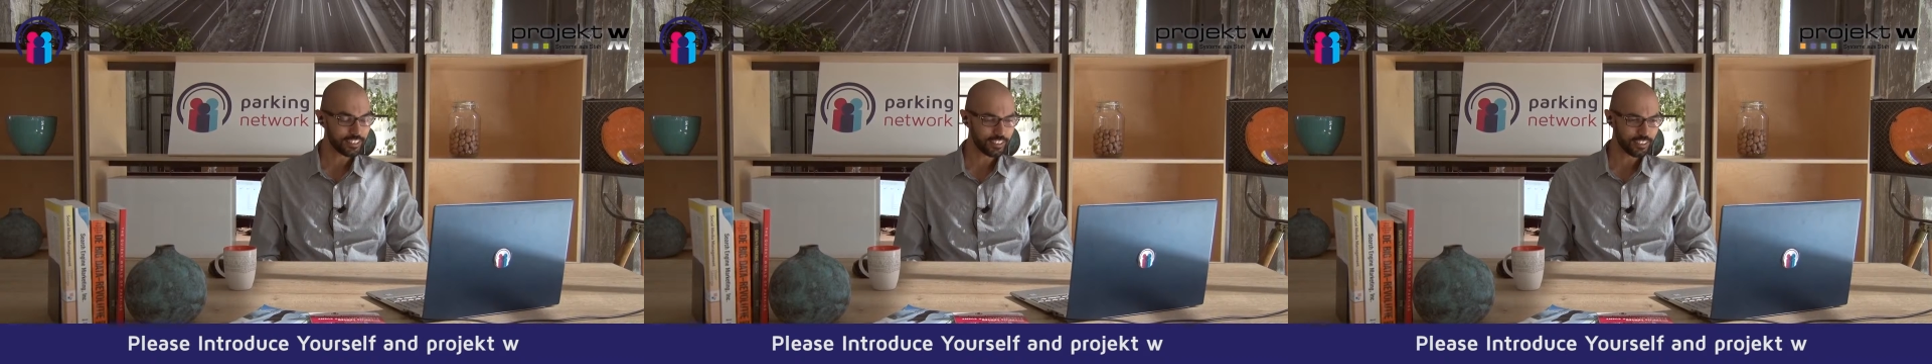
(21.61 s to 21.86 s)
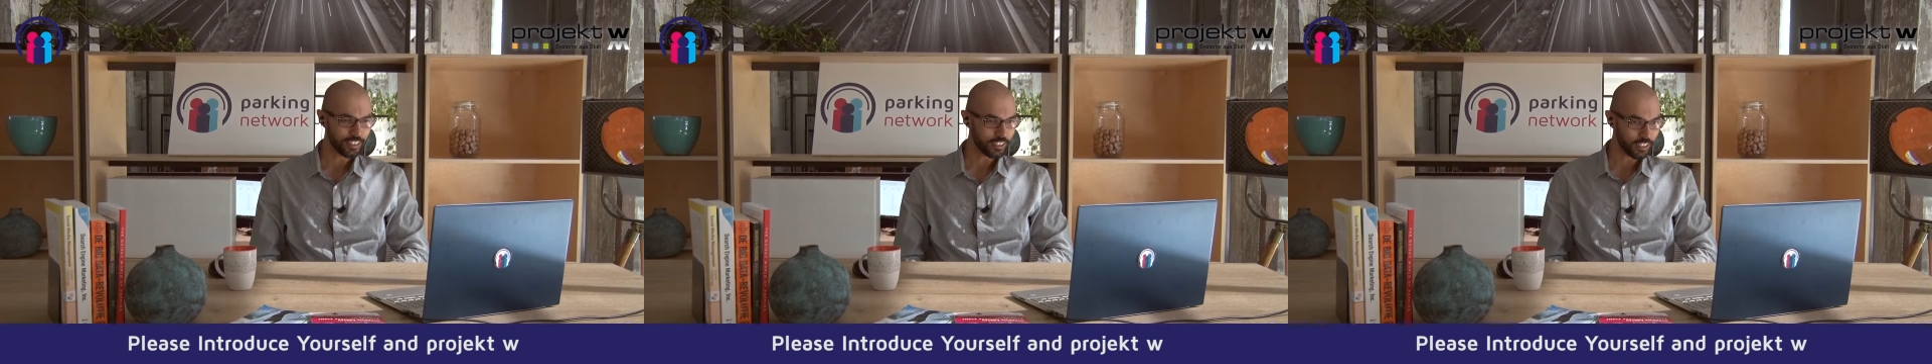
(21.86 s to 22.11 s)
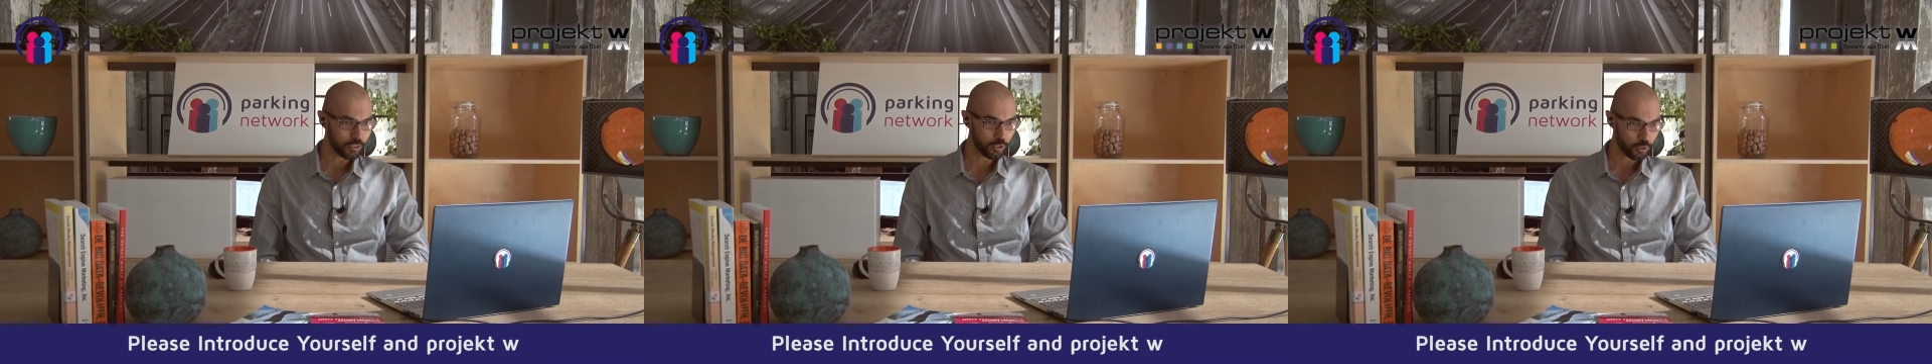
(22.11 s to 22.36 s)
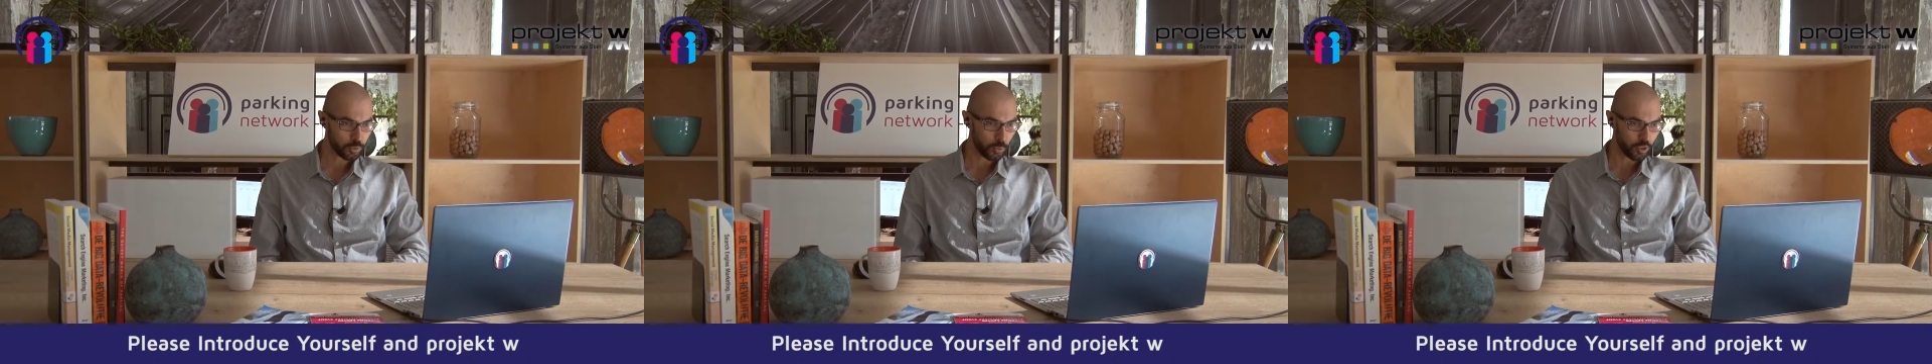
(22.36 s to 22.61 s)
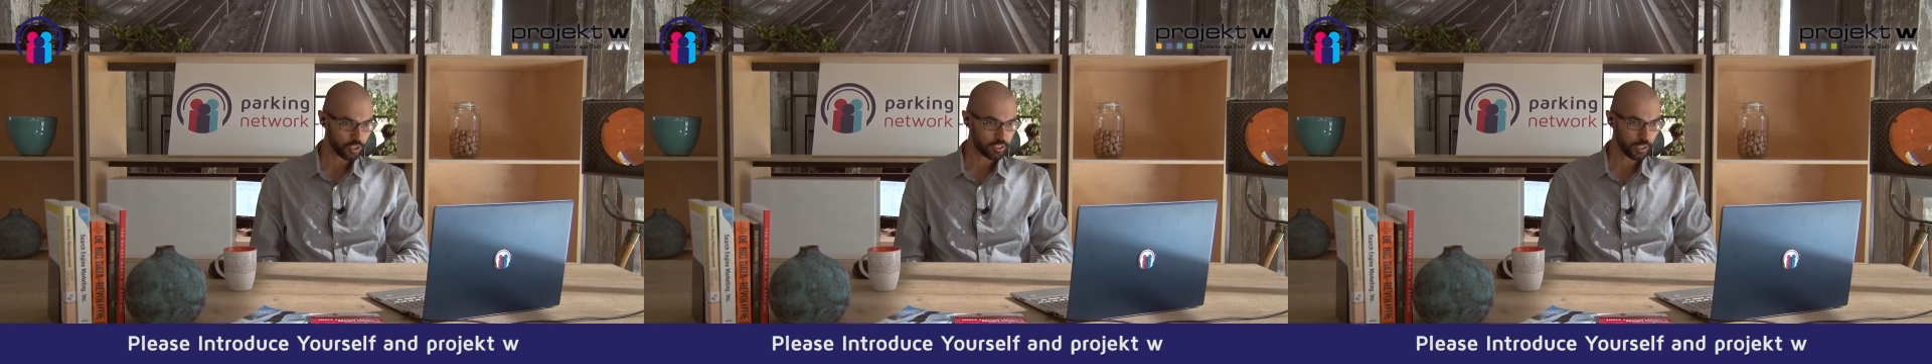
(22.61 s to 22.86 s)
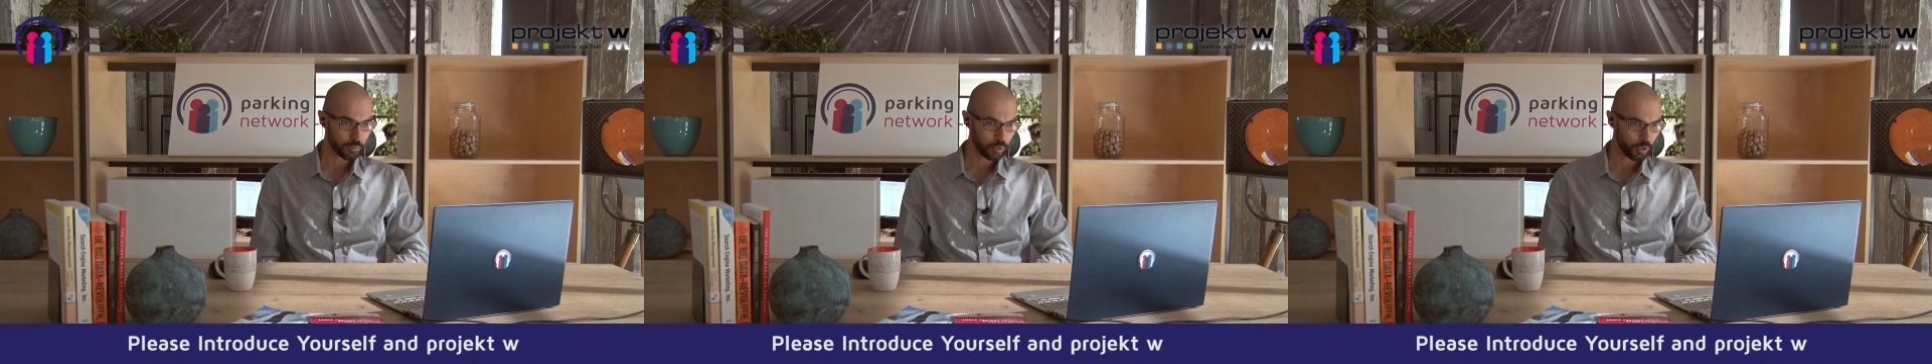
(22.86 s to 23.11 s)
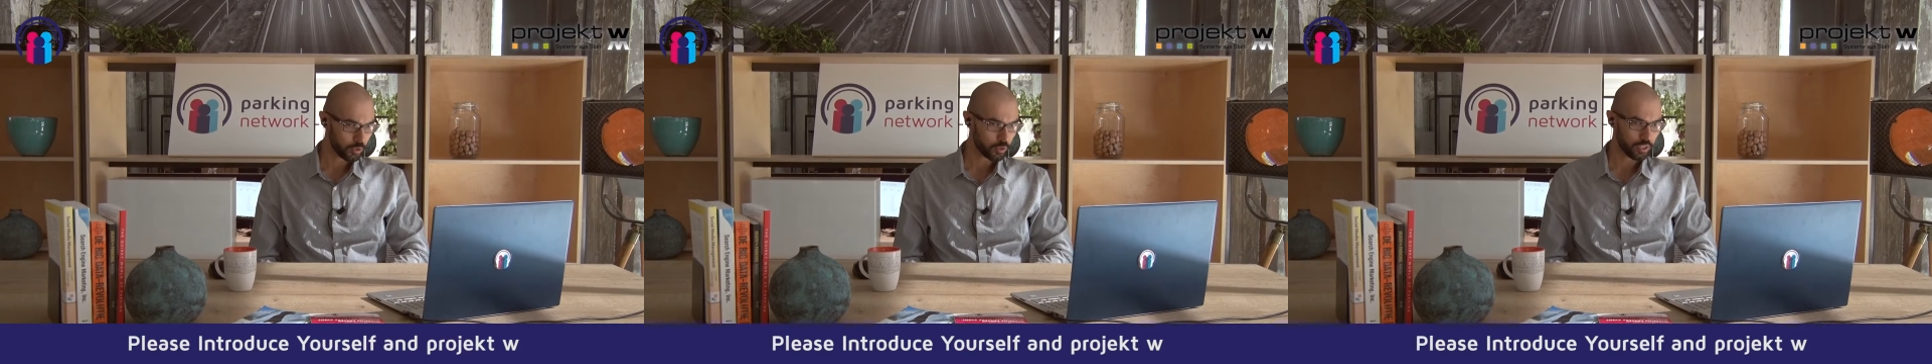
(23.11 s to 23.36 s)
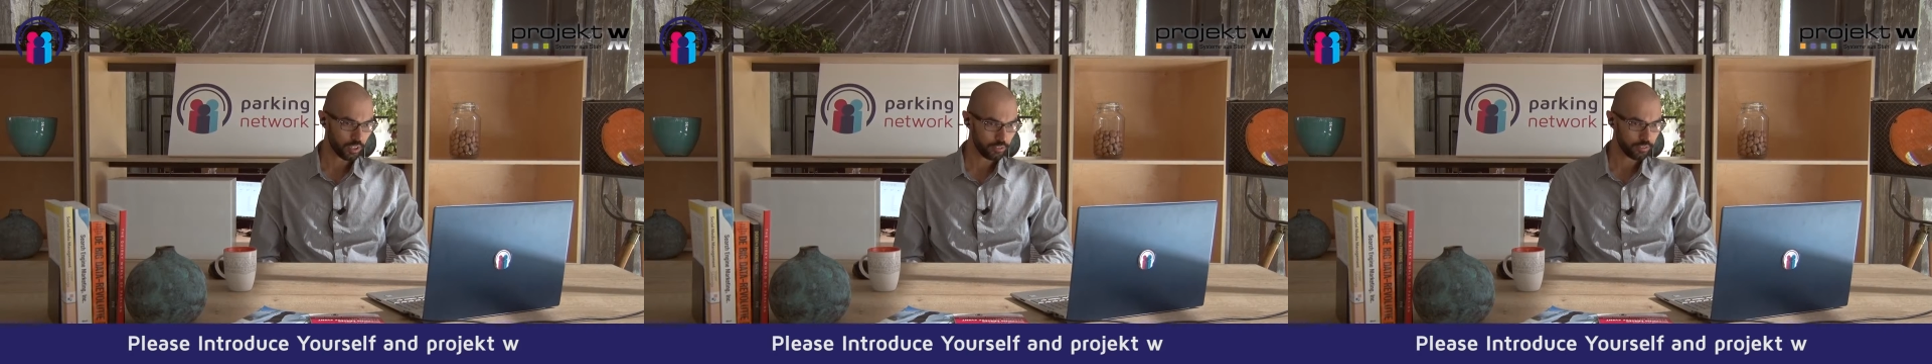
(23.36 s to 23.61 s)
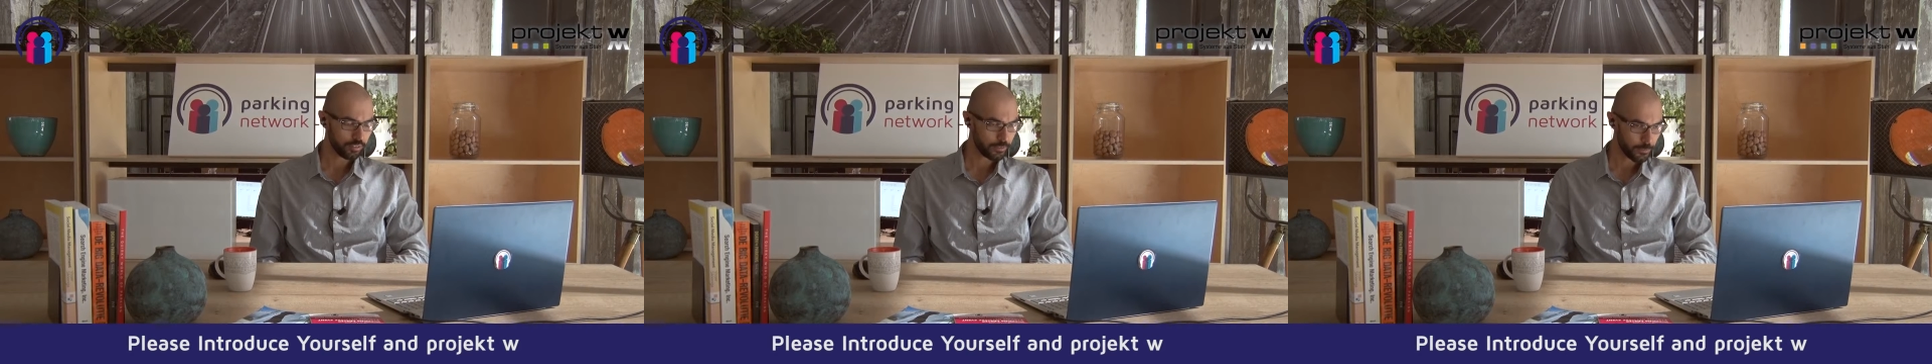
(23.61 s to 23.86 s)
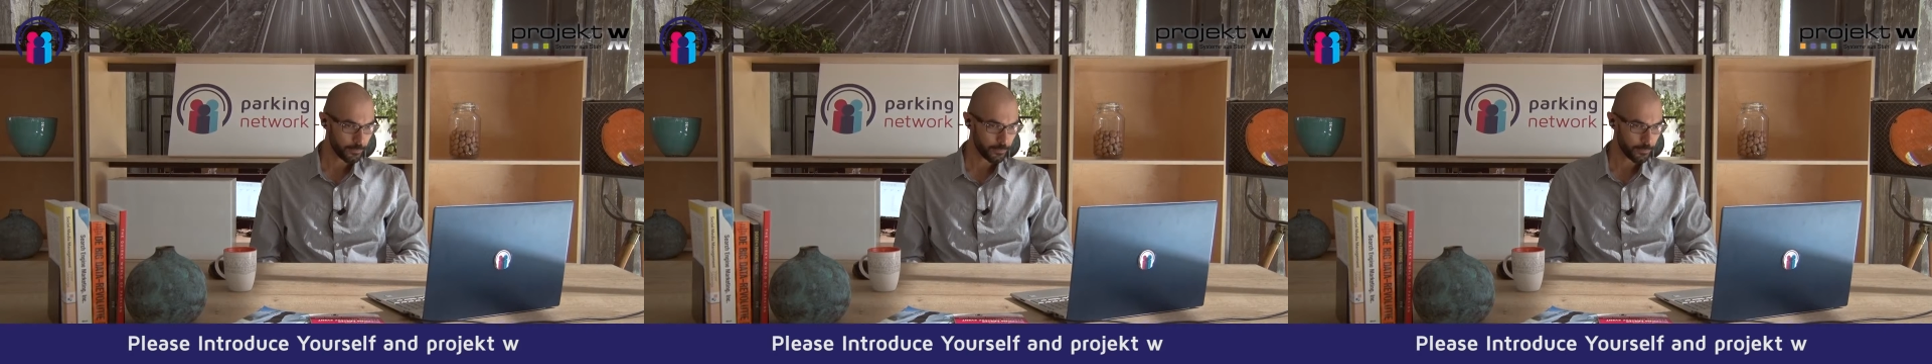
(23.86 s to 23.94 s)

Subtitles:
introduce Project W and yourself?